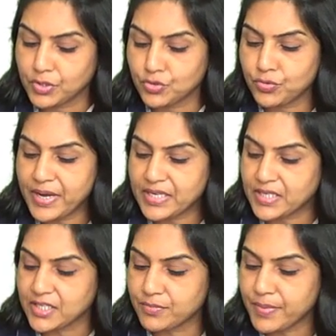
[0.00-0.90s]
2 by
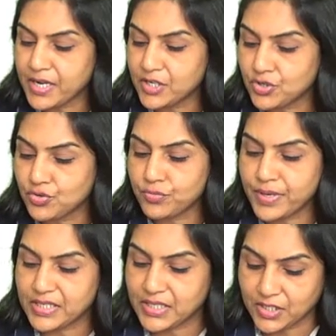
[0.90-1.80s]
6 minus 2
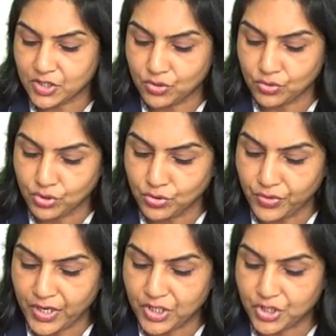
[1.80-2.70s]
by 6. No new
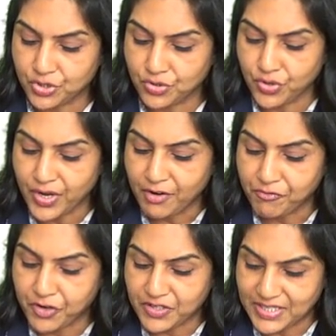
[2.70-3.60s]
ratio.
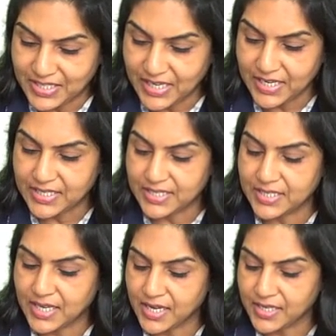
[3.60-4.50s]
For C's
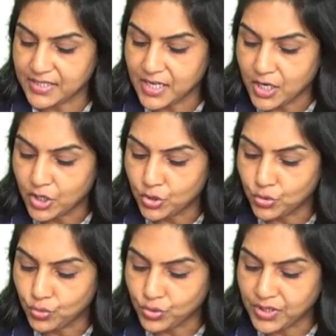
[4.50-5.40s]
case,
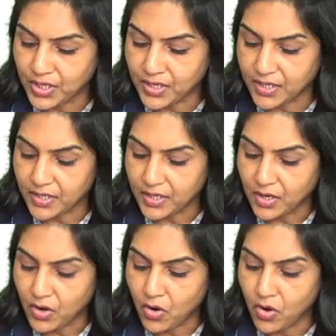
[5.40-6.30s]
two-third
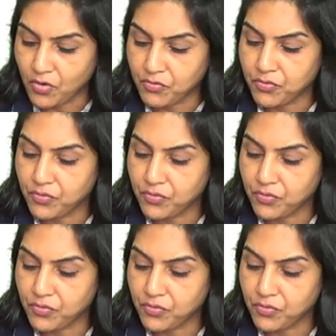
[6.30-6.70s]
of